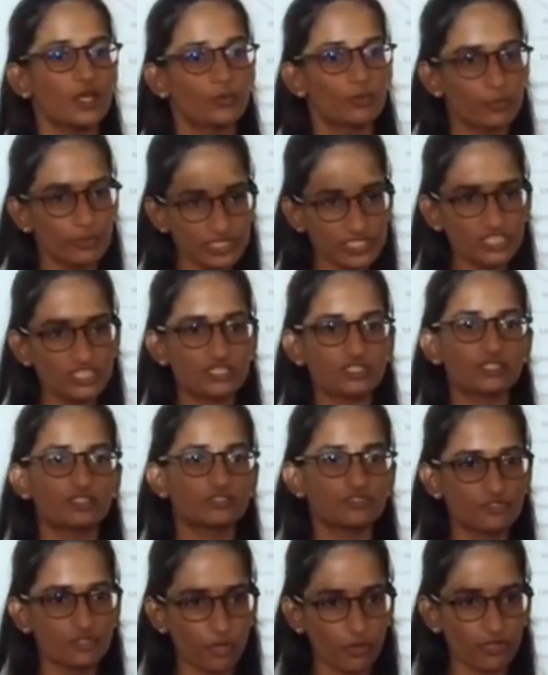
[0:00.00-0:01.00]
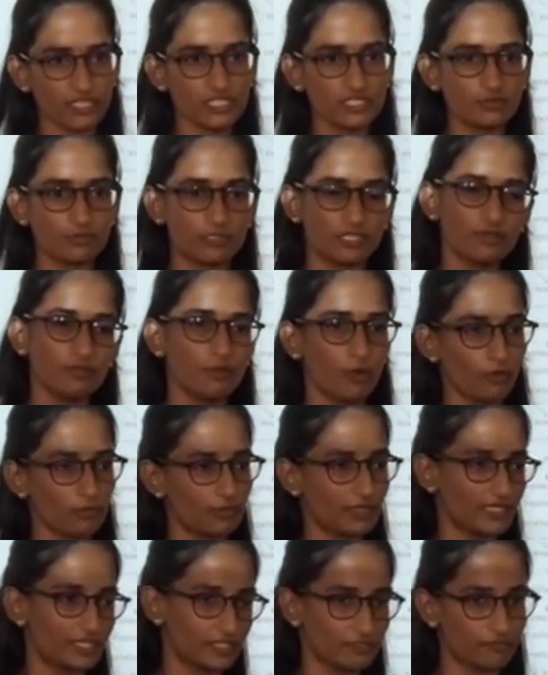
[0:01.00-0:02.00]
which joins with the
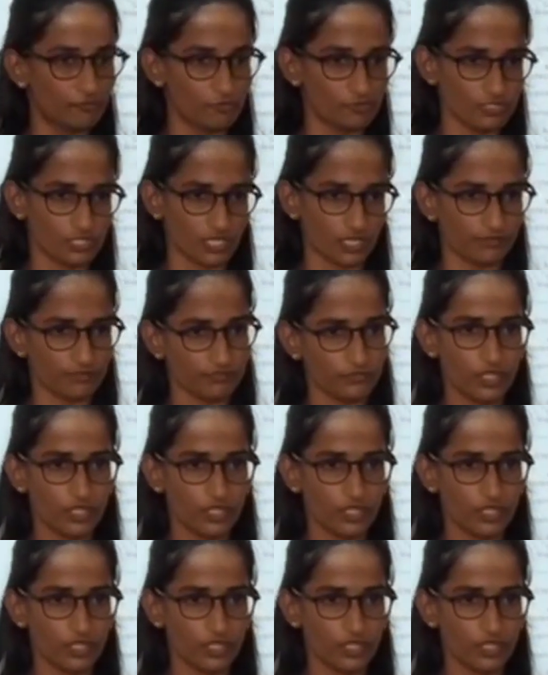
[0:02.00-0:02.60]
popliteal fossa.